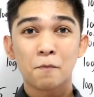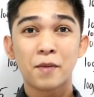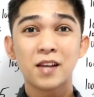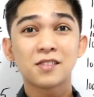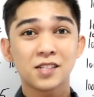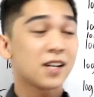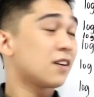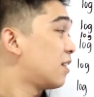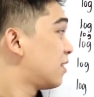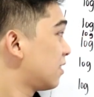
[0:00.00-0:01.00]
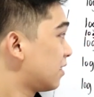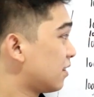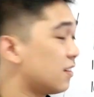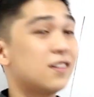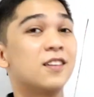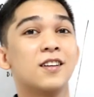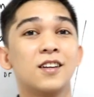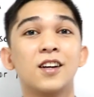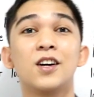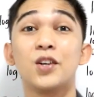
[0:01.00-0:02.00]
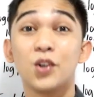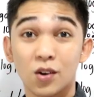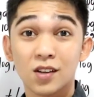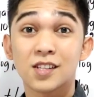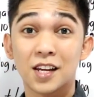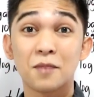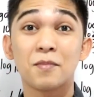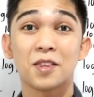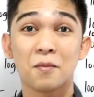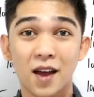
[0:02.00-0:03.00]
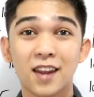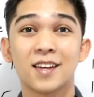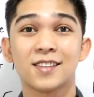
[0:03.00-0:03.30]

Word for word: basic rules in mathematics.